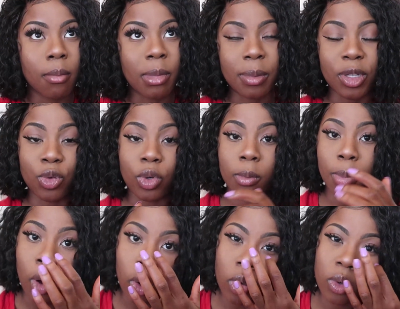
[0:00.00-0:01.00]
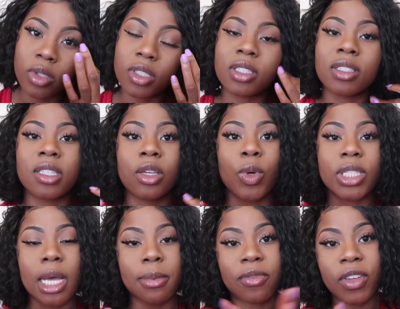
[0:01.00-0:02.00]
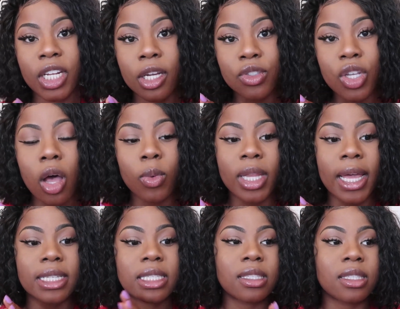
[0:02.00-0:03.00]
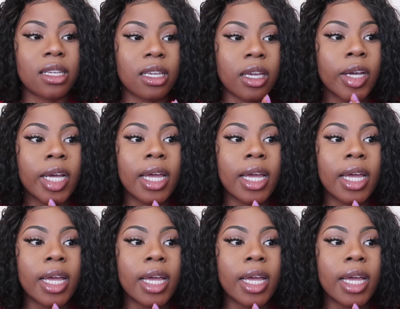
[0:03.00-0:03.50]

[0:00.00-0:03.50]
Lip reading: maybe doing polls to see what type of videos y'all would like to see.